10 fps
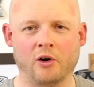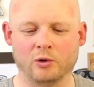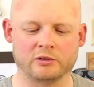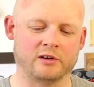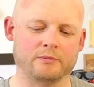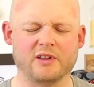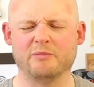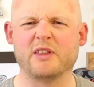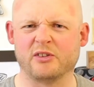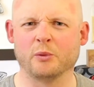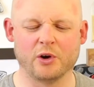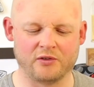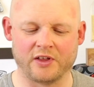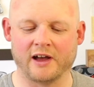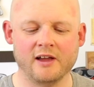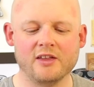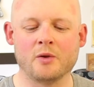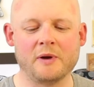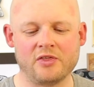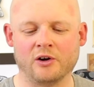holder, there's a word for that,
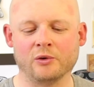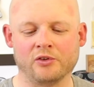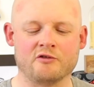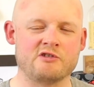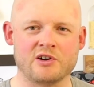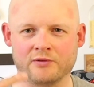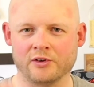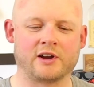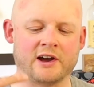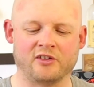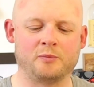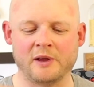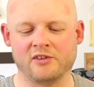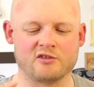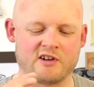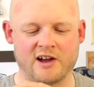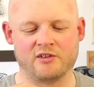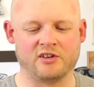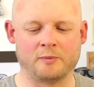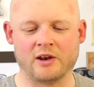the bit that holds the reel foot kind of spins
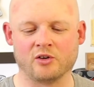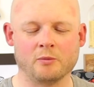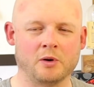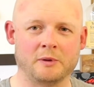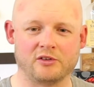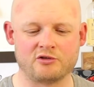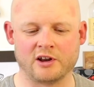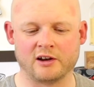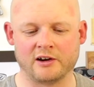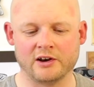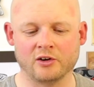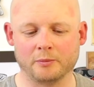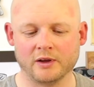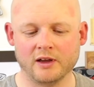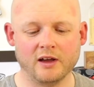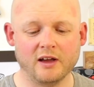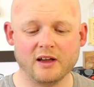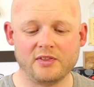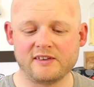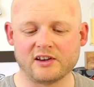around and you spend a couple of minutes trying to line it up.
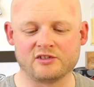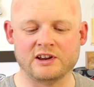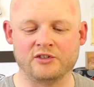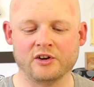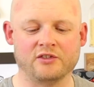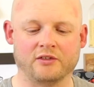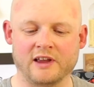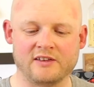This actually doesn't.